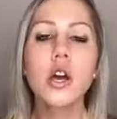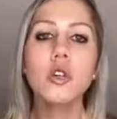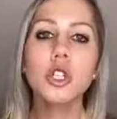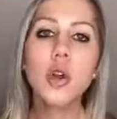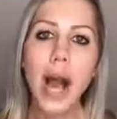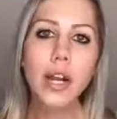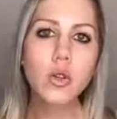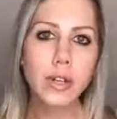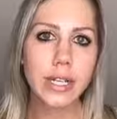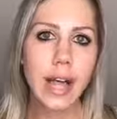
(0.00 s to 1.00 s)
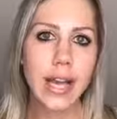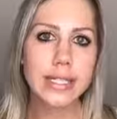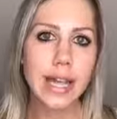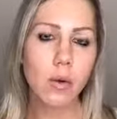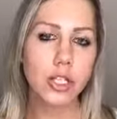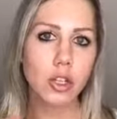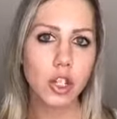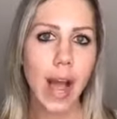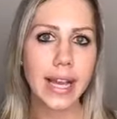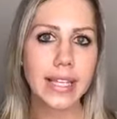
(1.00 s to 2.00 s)
you got to realize that when you're
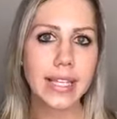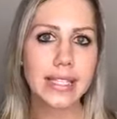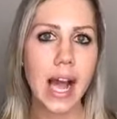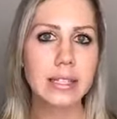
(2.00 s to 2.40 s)
tracking this, guys,